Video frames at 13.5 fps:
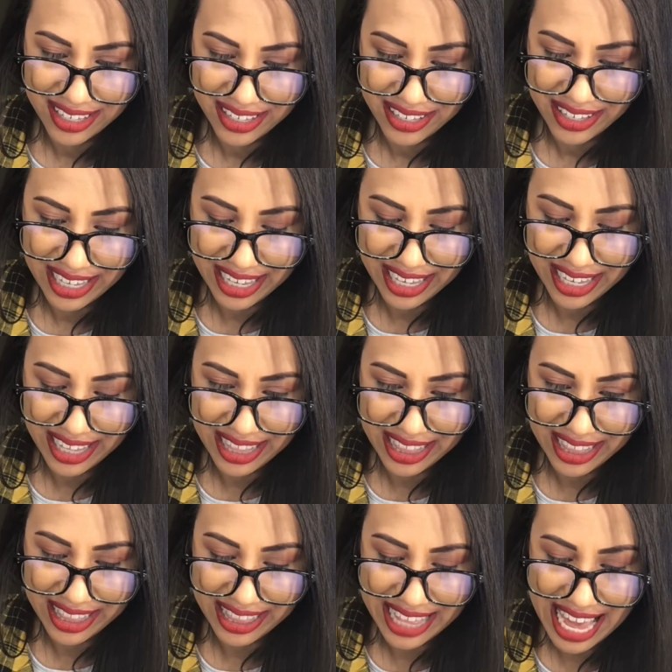Okay.
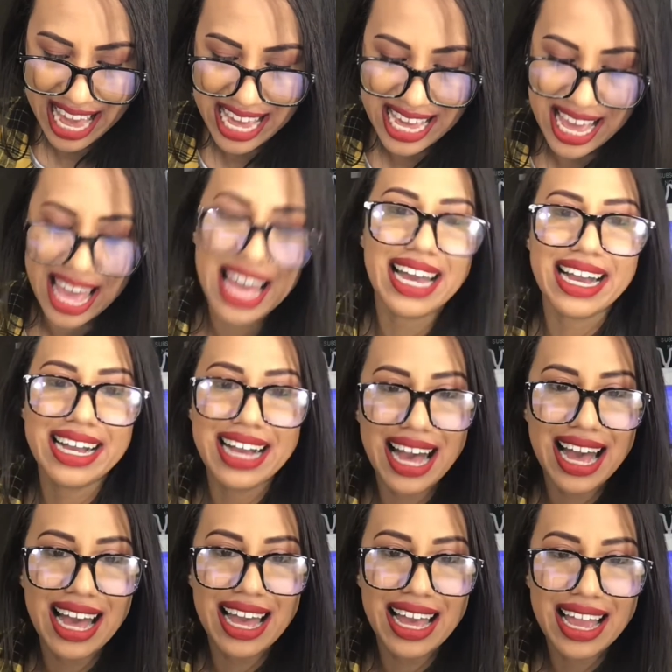They
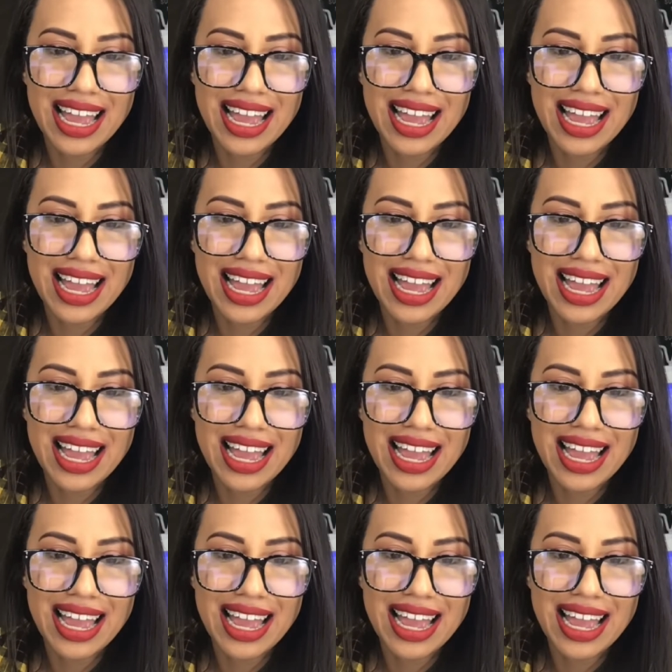got